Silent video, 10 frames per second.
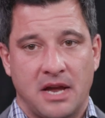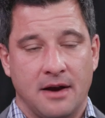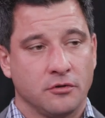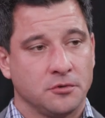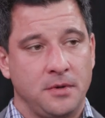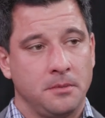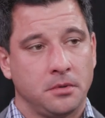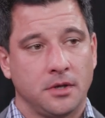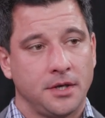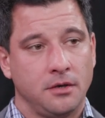average
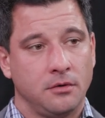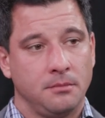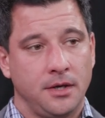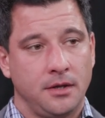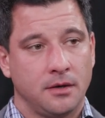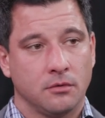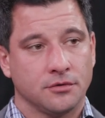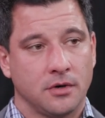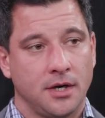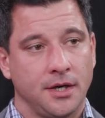people like you and me that were
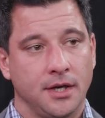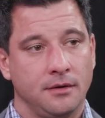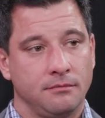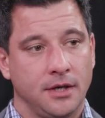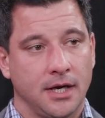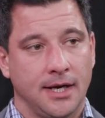trying to get get